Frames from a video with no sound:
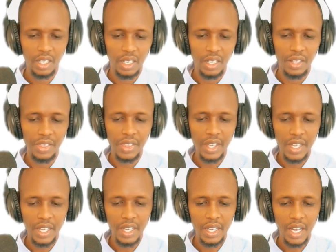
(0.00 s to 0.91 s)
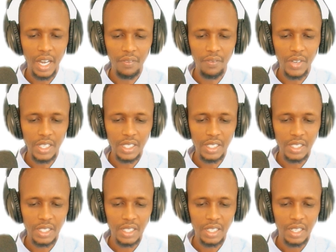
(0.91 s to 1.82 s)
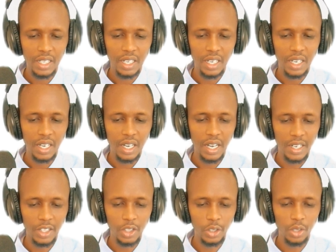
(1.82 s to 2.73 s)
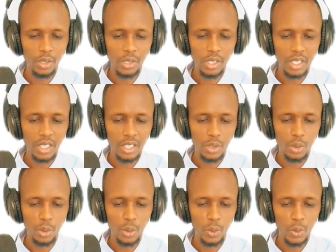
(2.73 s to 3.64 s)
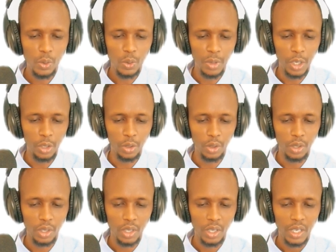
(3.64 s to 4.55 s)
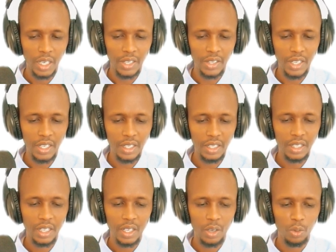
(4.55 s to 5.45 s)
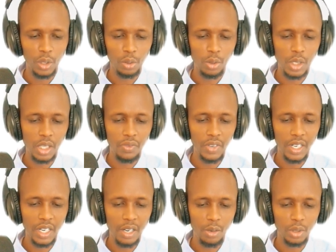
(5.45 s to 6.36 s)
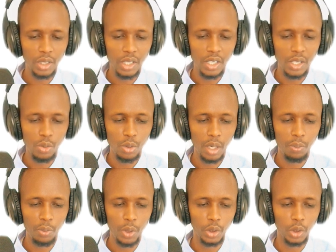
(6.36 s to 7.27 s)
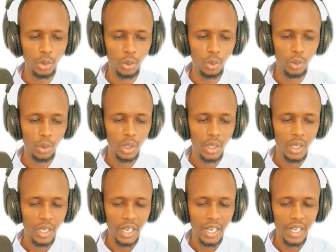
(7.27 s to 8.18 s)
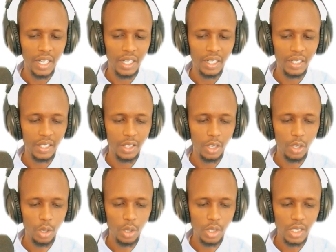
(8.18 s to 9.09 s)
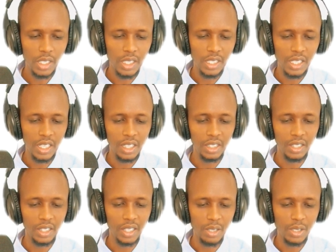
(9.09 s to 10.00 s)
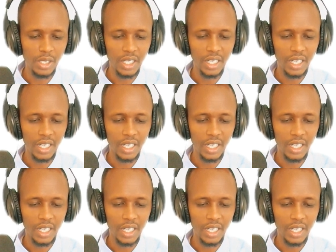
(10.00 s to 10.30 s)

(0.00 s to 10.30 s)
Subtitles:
The harvest additions is 2 million. And then what was given out is 1.2. And the loss is 80,000.